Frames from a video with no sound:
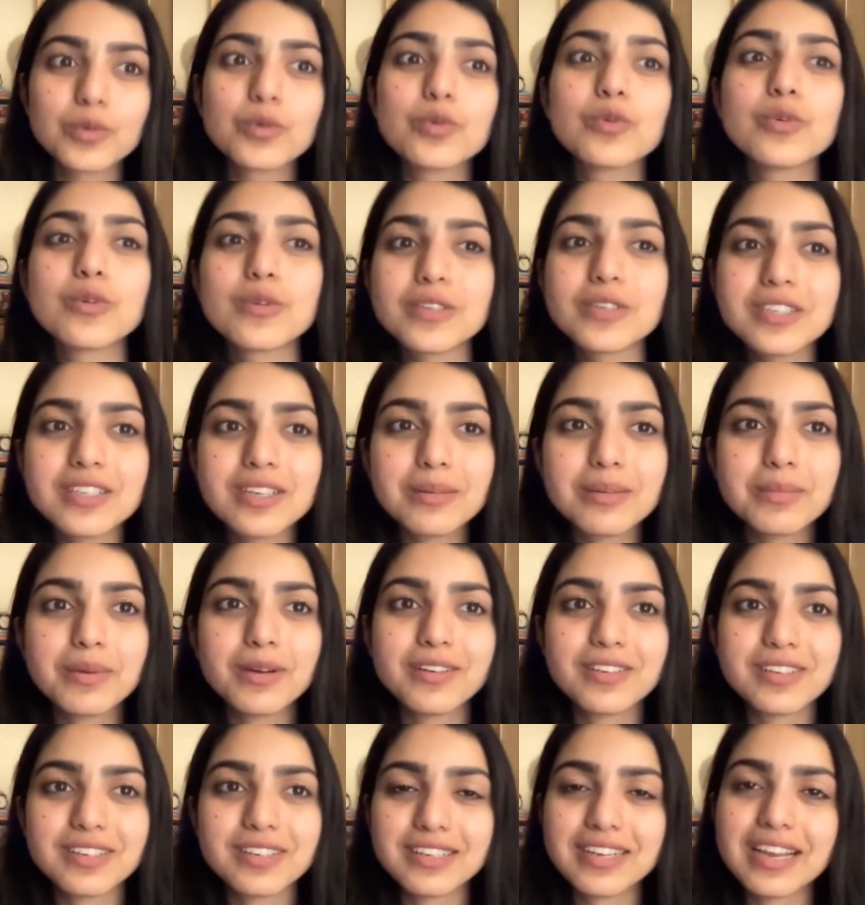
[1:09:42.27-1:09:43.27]
good
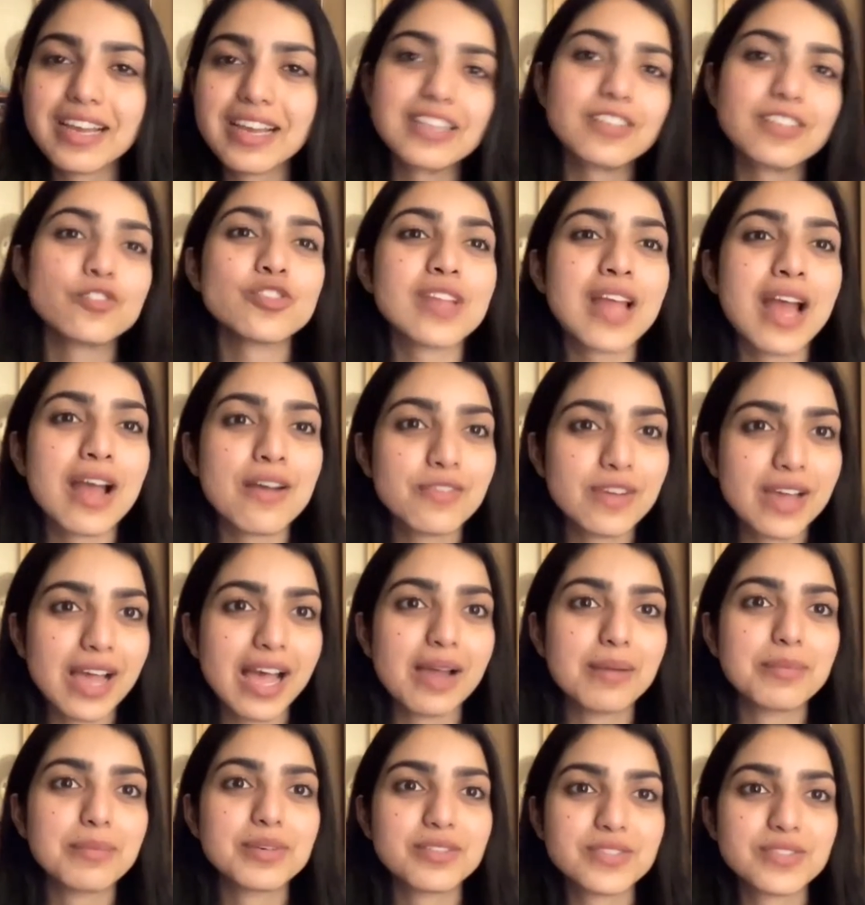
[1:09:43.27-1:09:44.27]
about, I just have a
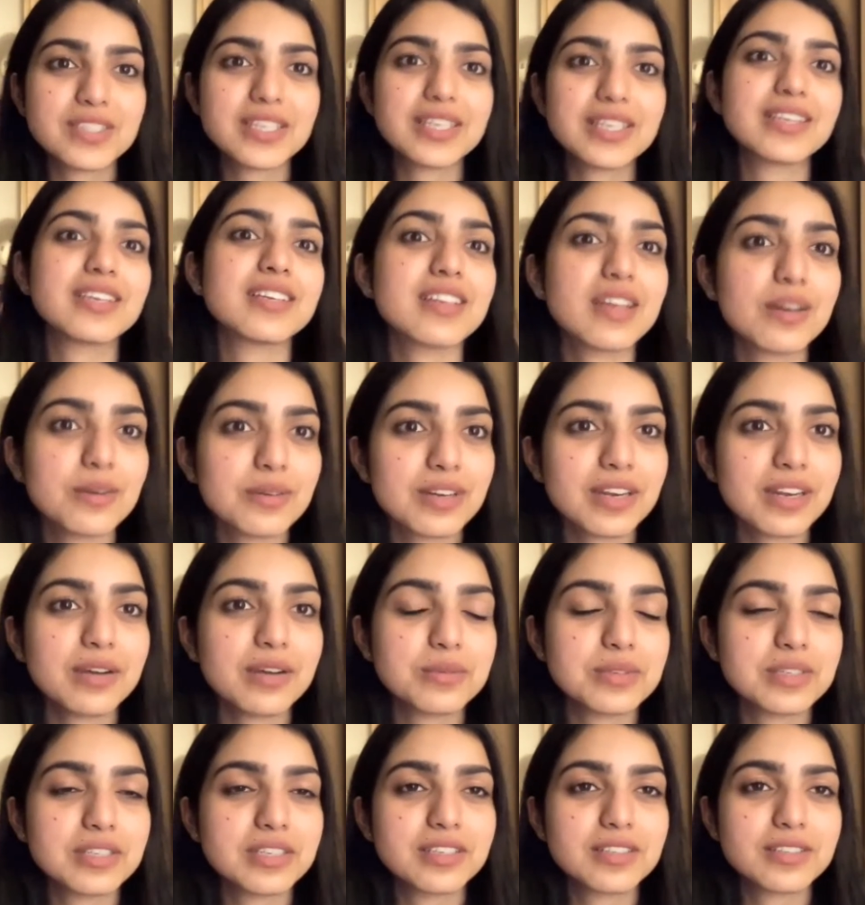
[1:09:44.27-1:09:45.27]
habit of saying it out
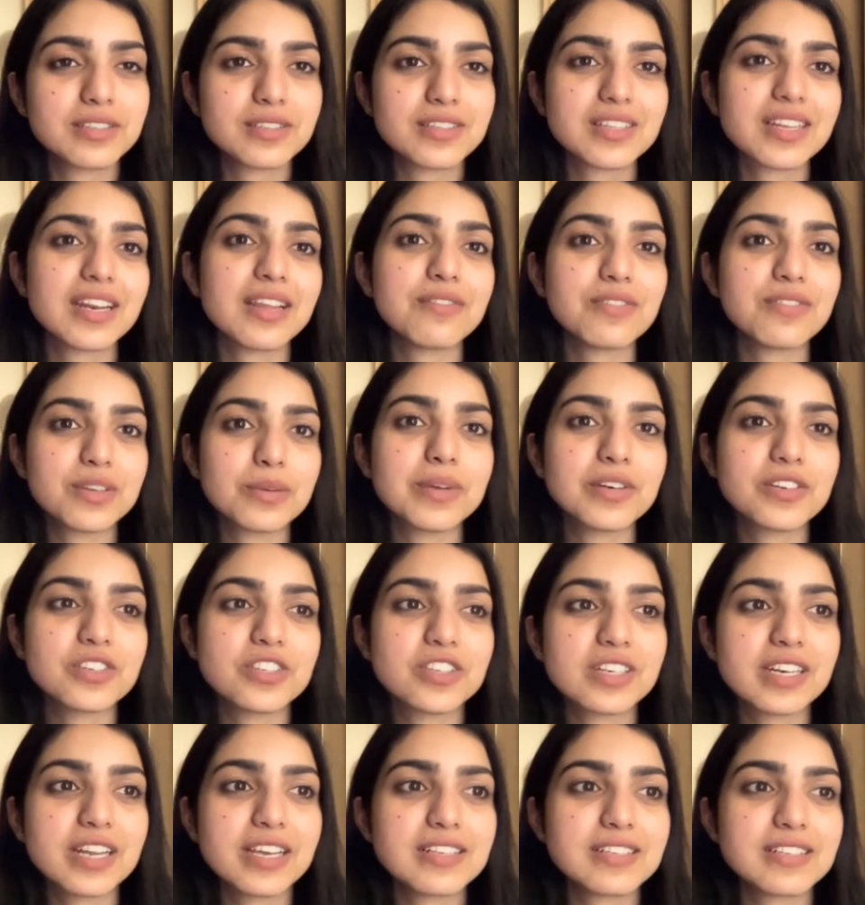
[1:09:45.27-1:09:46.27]
loud so that everyone
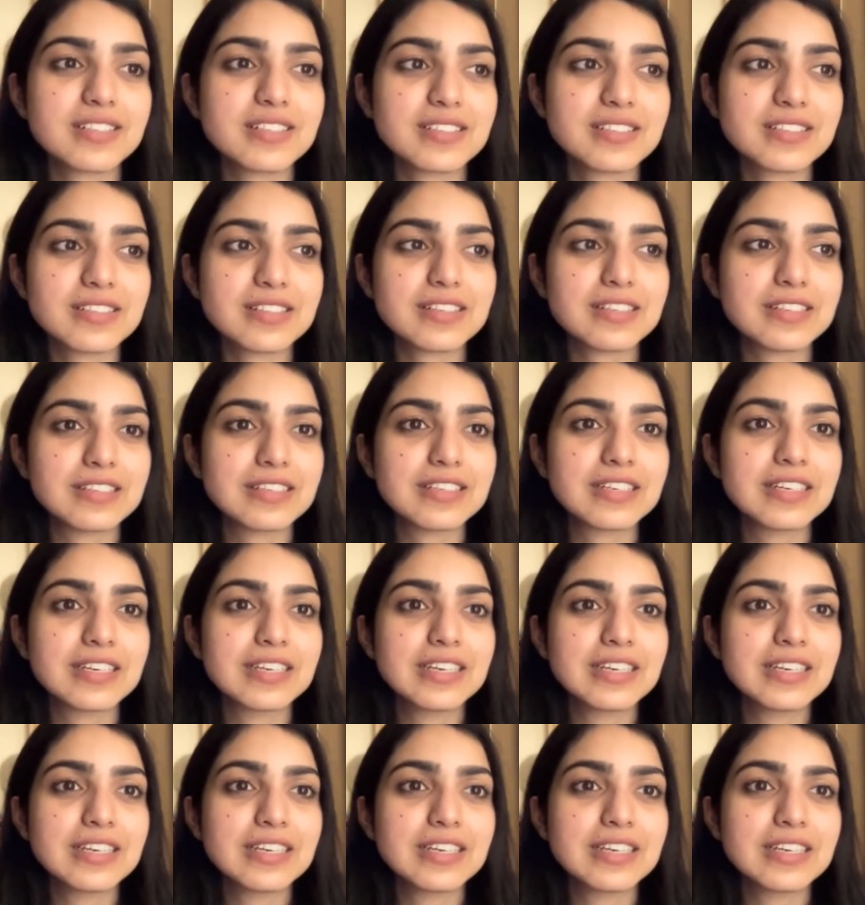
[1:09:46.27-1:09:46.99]
realizes it.